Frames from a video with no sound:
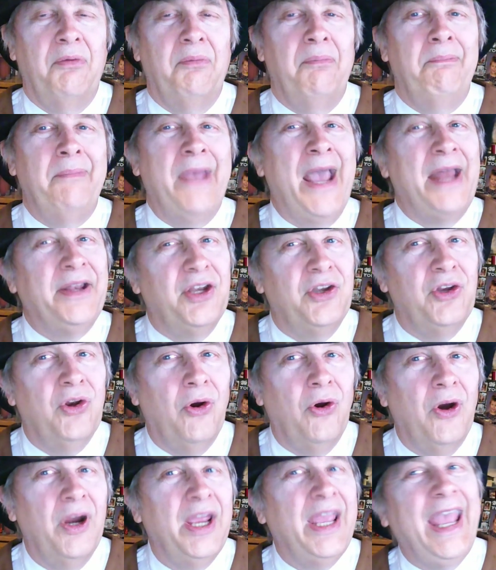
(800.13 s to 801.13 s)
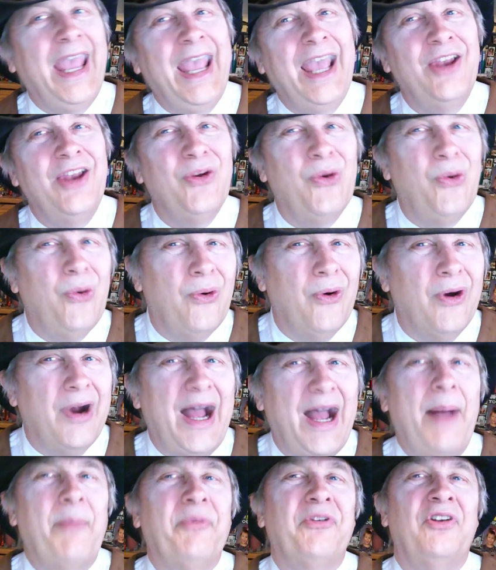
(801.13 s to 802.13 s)
mandatory and or
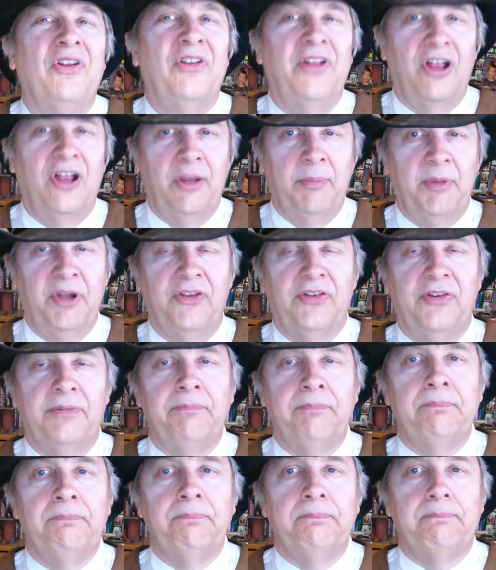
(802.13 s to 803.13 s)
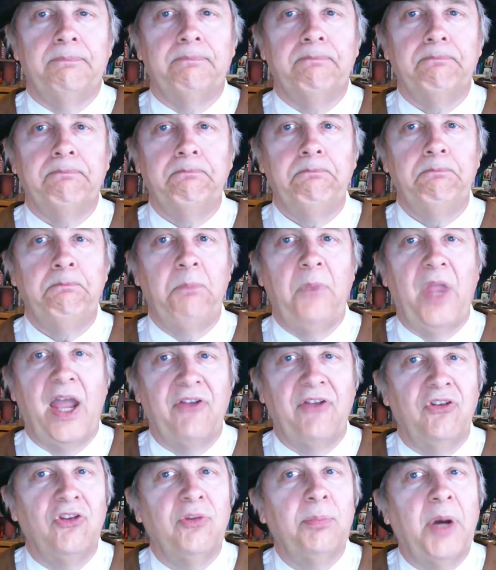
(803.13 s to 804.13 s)
optional elements,
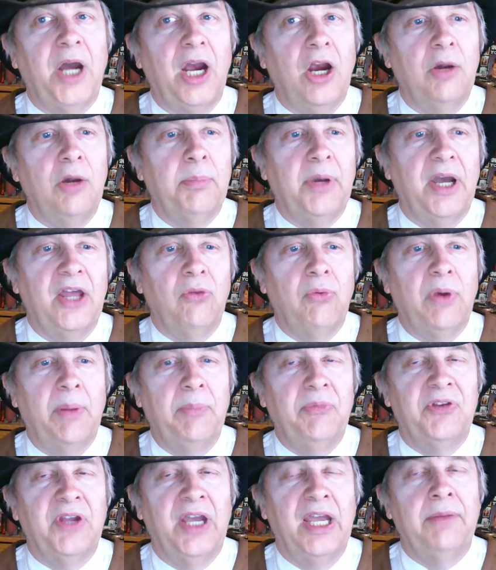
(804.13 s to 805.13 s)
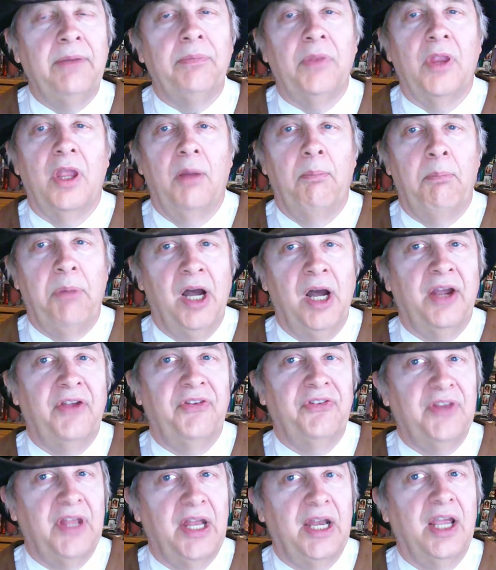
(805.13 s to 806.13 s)
as inspired by the website Punk
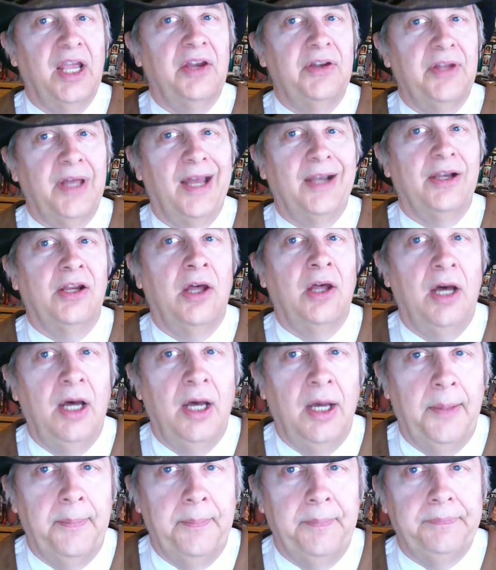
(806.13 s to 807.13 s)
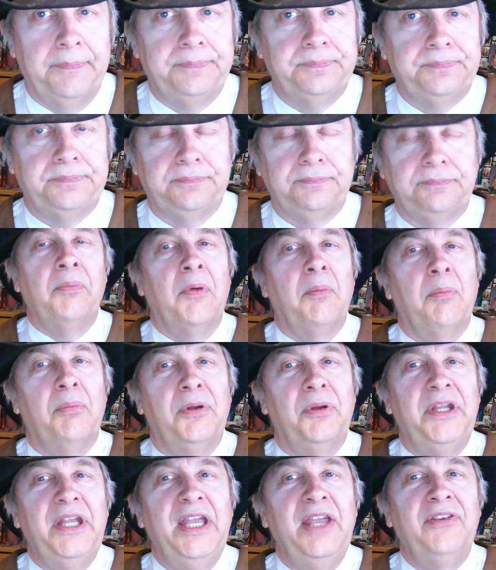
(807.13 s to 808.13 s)
Aesthetic dot com.
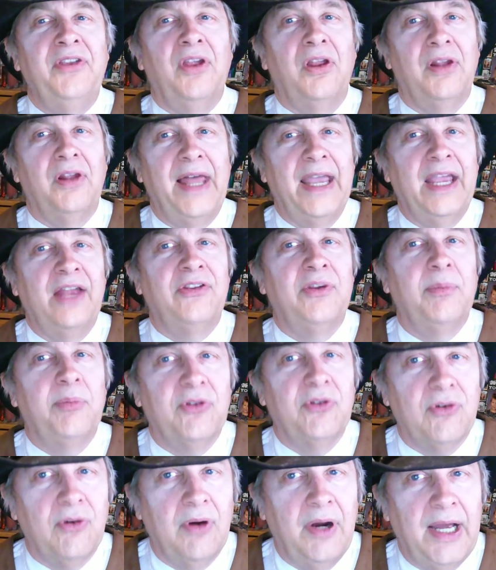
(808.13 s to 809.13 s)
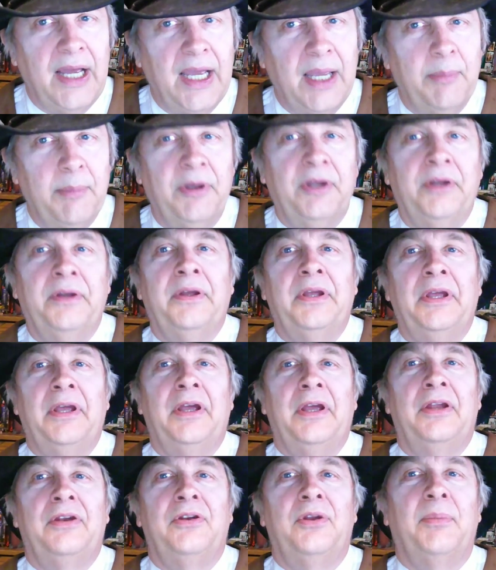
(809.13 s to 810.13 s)
Please like and subscribe
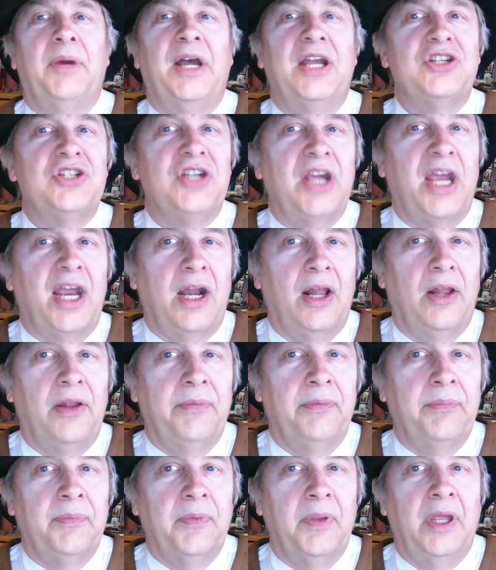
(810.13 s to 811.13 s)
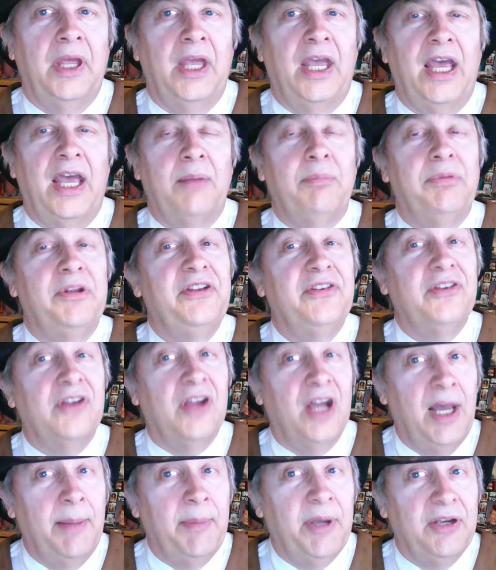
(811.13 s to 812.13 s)
to my channel, and please
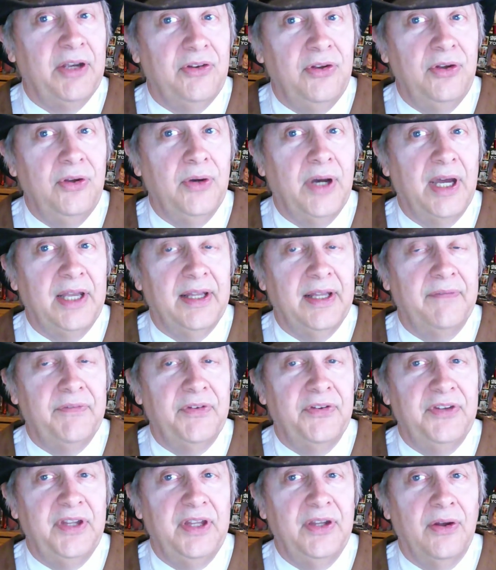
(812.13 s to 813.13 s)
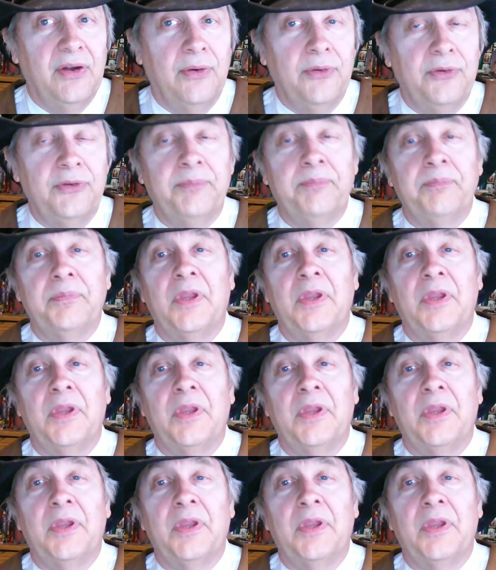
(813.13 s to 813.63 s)
comment too. I'd love to see those,